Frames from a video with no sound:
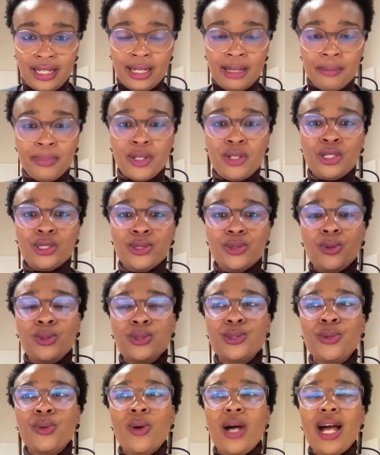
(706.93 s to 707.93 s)
because
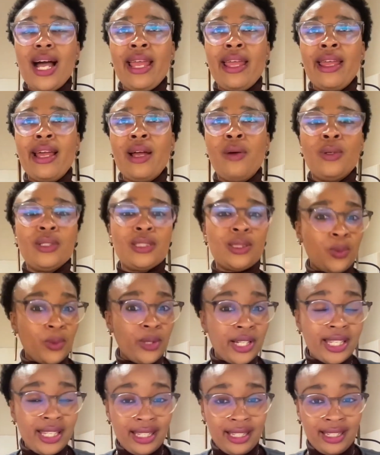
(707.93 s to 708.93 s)
also I was
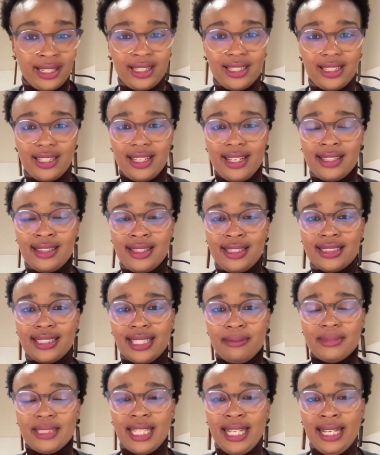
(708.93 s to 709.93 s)
working at the
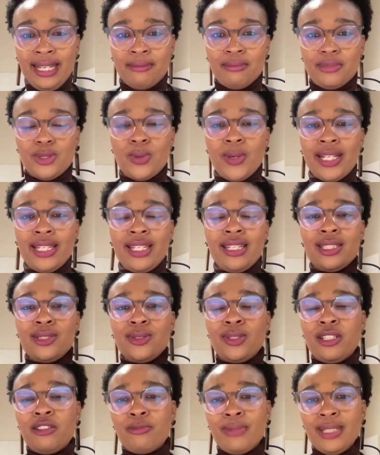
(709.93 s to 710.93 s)
same time, so I needed
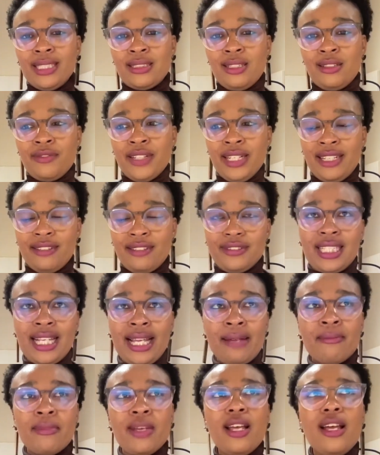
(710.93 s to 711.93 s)
to give myself enough
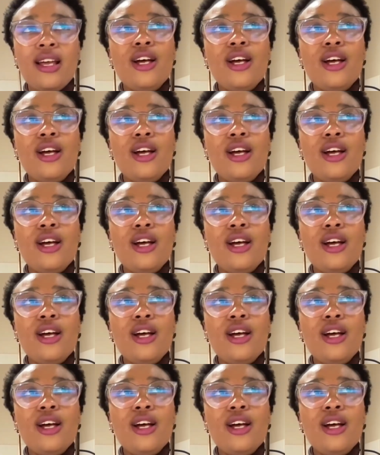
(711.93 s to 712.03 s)
time.